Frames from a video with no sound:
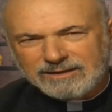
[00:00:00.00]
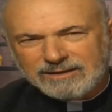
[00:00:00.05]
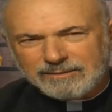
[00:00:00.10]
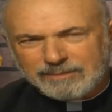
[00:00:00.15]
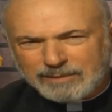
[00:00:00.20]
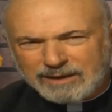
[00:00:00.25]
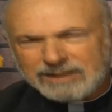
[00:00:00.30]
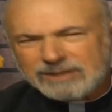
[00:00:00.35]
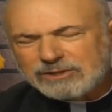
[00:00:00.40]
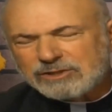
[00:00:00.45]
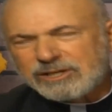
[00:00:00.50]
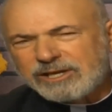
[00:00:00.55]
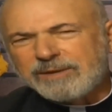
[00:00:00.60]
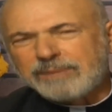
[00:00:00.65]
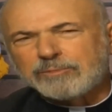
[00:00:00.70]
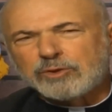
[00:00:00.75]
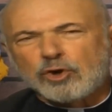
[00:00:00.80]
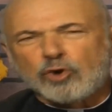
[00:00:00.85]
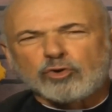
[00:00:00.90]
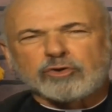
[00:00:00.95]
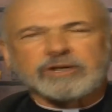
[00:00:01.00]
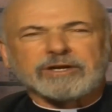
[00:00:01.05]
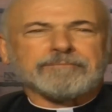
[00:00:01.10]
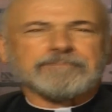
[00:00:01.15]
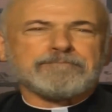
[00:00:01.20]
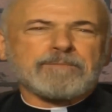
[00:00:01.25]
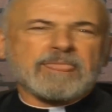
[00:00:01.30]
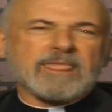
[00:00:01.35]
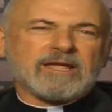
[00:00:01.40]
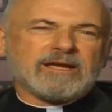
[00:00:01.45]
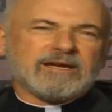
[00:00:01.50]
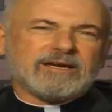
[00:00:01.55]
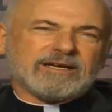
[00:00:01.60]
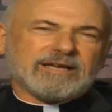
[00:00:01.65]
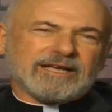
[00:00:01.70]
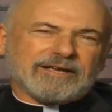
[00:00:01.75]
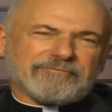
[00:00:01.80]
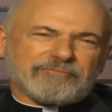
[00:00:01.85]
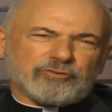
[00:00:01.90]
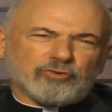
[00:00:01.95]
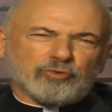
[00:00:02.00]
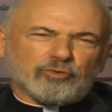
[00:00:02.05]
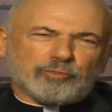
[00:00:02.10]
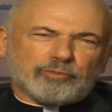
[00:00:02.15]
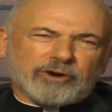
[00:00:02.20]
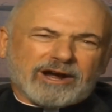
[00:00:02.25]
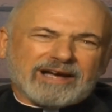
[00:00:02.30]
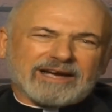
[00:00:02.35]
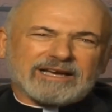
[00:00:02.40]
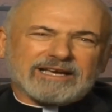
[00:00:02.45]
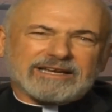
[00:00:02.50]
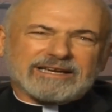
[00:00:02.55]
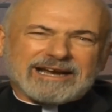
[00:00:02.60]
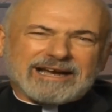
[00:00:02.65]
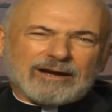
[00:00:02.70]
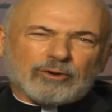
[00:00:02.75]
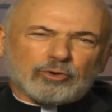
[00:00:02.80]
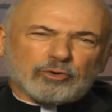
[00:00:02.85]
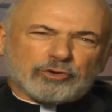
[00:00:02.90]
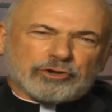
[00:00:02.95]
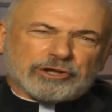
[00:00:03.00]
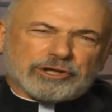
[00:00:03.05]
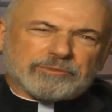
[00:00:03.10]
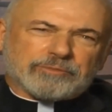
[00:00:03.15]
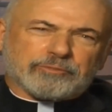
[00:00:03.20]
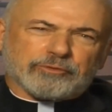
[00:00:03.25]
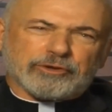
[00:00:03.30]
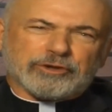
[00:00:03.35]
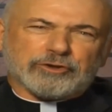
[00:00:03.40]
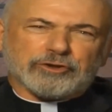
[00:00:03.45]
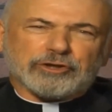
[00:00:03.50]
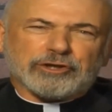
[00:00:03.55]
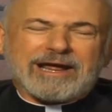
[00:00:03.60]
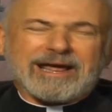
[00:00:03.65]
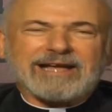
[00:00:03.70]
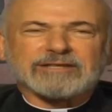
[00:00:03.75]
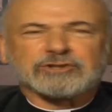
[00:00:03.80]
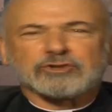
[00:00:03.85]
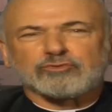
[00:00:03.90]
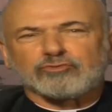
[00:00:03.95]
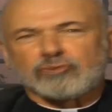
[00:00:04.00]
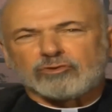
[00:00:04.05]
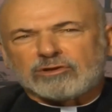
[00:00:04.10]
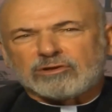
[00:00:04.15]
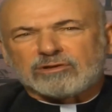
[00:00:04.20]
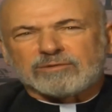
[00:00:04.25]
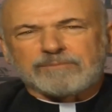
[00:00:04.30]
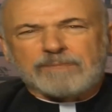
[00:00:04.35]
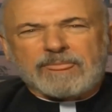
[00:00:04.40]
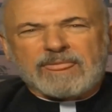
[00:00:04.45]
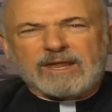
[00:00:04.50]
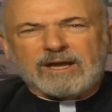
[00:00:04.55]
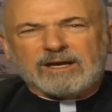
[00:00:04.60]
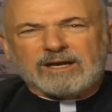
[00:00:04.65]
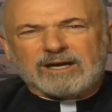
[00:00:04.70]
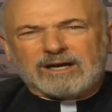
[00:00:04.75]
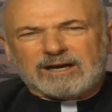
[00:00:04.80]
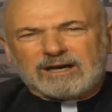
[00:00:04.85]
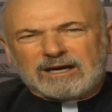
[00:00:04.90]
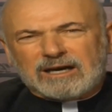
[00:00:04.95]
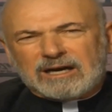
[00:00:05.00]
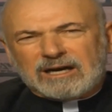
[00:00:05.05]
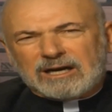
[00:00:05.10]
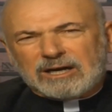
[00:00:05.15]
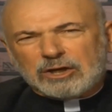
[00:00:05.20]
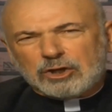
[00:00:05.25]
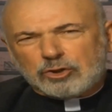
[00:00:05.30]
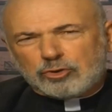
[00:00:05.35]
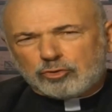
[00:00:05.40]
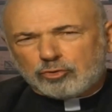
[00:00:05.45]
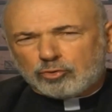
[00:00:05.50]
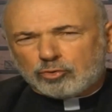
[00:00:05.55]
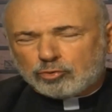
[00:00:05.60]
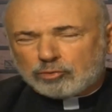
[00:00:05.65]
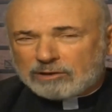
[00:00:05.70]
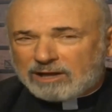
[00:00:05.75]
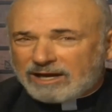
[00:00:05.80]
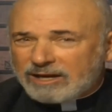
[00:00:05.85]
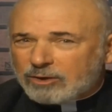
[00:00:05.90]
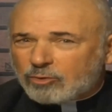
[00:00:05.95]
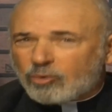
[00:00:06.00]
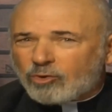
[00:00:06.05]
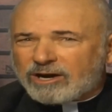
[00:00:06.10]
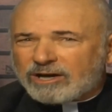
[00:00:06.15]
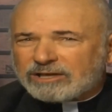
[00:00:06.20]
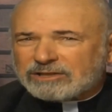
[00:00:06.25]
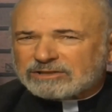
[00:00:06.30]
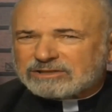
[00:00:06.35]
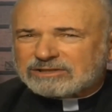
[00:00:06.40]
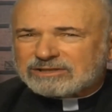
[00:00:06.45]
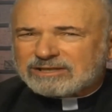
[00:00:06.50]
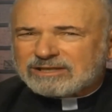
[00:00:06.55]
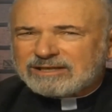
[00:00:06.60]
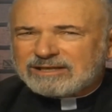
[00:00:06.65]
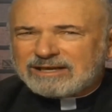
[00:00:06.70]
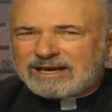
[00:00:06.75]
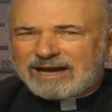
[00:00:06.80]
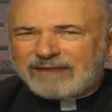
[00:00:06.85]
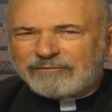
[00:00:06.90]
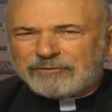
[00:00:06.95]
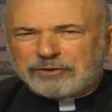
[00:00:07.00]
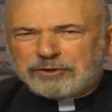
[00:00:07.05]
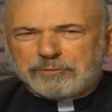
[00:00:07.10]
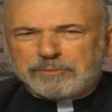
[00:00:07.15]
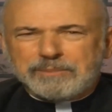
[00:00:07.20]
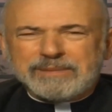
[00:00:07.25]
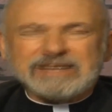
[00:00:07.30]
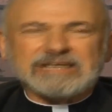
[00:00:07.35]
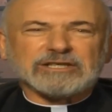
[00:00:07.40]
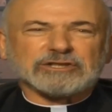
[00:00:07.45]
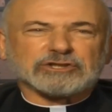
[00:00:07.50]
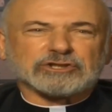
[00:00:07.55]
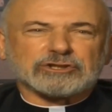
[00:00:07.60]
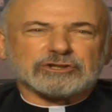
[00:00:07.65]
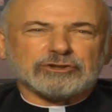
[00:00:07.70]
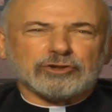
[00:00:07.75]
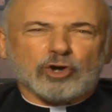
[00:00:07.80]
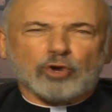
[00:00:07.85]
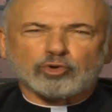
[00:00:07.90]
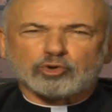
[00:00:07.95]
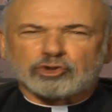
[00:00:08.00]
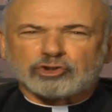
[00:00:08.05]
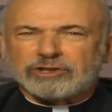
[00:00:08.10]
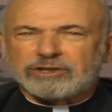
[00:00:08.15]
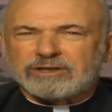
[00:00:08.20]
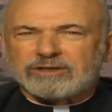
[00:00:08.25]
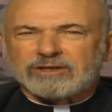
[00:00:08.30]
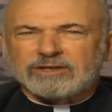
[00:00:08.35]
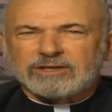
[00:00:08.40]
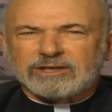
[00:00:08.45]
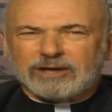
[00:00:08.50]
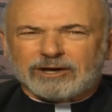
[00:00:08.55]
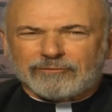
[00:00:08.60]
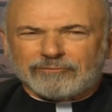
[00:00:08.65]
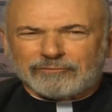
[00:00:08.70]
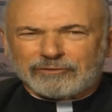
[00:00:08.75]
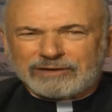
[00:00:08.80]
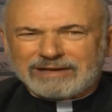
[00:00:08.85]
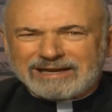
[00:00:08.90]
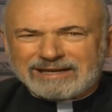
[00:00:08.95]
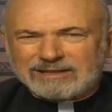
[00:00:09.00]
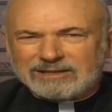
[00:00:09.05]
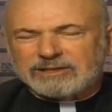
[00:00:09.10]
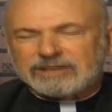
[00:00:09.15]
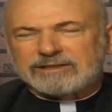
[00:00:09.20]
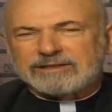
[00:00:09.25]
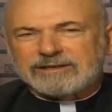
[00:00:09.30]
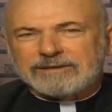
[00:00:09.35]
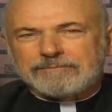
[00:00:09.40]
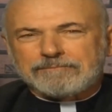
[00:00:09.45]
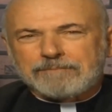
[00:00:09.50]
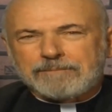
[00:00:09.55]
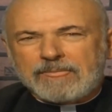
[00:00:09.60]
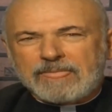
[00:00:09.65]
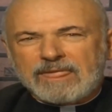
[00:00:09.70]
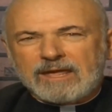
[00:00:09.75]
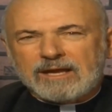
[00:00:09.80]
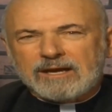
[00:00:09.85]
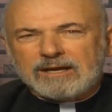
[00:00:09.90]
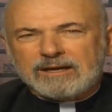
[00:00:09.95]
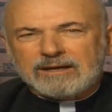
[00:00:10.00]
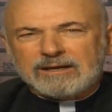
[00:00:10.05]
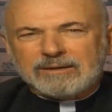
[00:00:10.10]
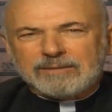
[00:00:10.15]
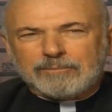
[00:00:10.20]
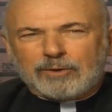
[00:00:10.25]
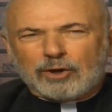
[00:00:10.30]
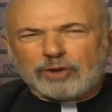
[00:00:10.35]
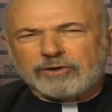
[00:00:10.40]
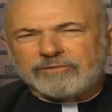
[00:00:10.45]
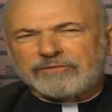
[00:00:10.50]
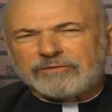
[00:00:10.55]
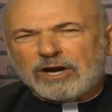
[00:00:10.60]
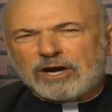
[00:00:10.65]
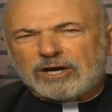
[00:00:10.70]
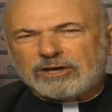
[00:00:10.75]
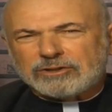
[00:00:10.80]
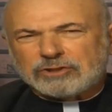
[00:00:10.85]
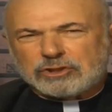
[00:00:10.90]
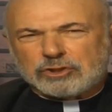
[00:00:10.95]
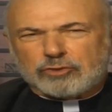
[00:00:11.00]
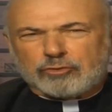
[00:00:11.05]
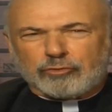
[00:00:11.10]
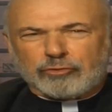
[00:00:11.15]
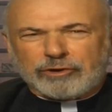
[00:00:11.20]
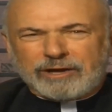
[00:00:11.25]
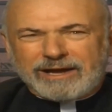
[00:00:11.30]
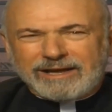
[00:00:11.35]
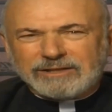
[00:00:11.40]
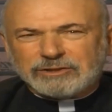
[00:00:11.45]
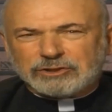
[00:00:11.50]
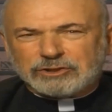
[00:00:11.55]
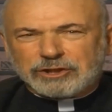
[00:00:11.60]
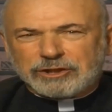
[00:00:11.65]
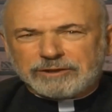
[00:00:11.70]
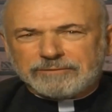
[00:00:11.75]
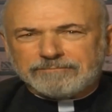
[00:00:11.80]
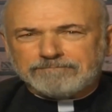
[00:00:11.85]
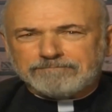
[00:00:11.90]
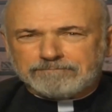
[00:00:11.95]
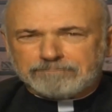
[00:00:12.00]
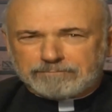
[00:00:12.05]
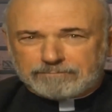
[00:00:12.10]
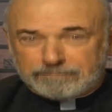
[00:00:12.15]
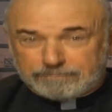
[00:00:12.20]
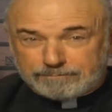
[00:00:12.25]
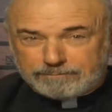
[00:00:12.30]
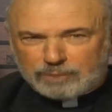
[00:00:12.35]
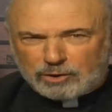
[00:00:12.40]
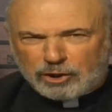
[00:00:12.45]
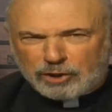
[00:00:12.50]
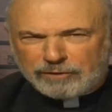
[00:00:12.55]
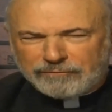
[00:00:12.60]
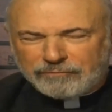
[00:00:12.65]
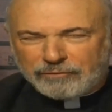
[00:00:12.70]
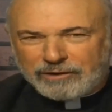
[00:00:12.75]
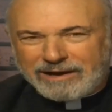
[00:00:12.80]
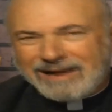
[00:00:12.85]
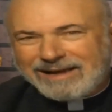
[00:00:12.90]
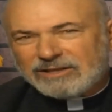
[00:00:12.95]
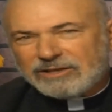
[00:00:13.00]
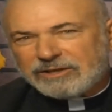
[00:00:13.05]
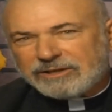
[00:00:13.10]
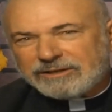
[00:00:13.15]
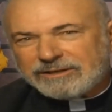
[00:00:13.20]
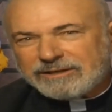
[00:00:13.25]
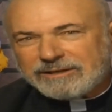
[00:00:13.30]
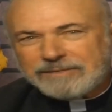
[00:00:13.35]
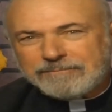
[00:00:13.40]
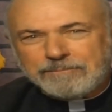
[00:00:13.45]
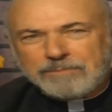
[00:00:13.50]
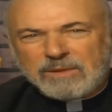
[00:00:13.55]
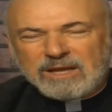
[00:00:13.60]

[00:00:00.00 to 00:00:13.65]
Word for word: By the same token, if you bracket out the preternatural, you likewise have a diminished notion of reality. Part of God's creation, part of reality,